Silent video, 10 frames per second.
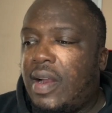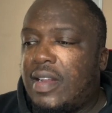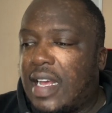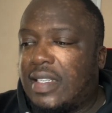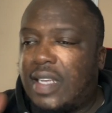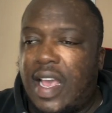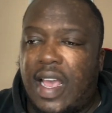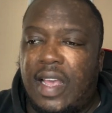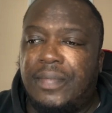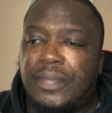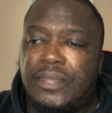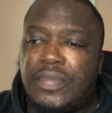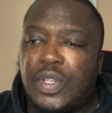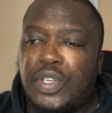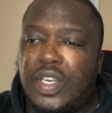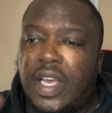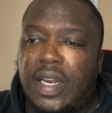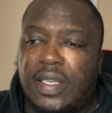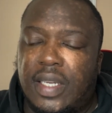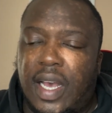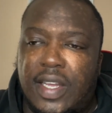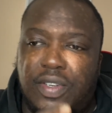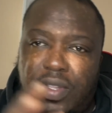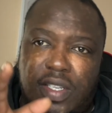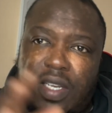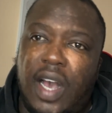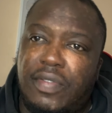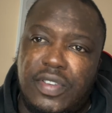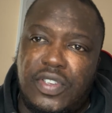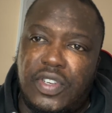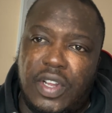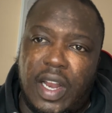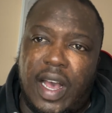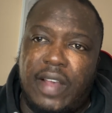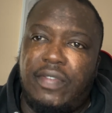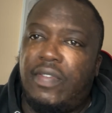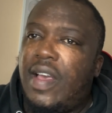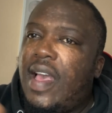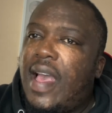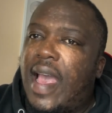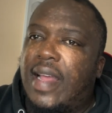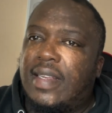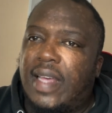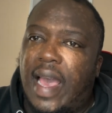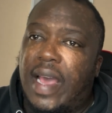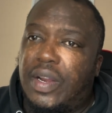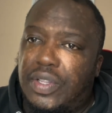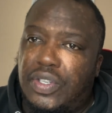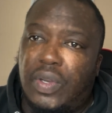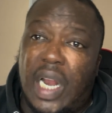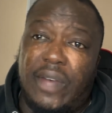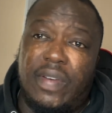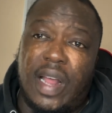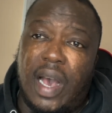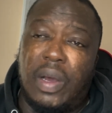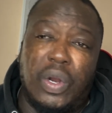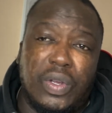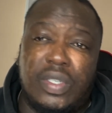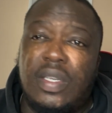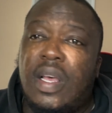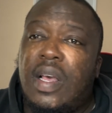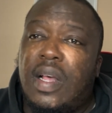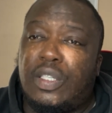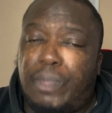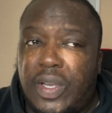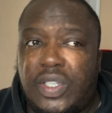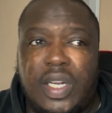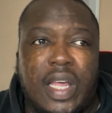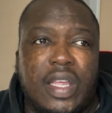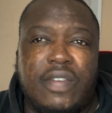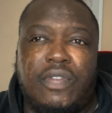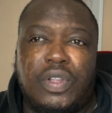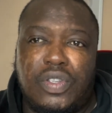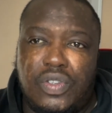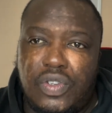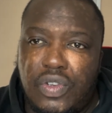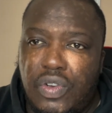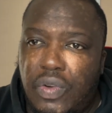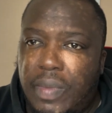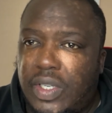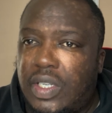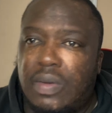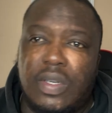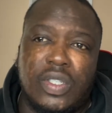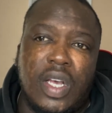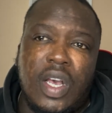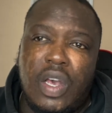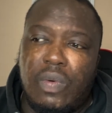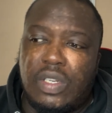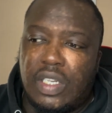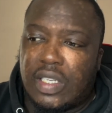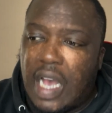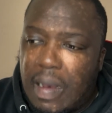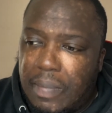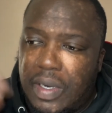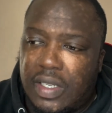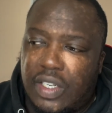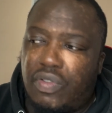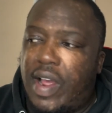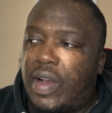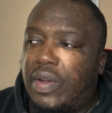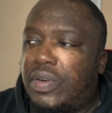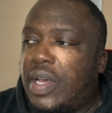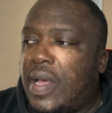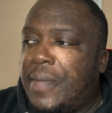Like, say, you can do the start of the shoe life and the end of the shoe life and how it looks. Especially, I think, for these new materials, which these companies are trying on.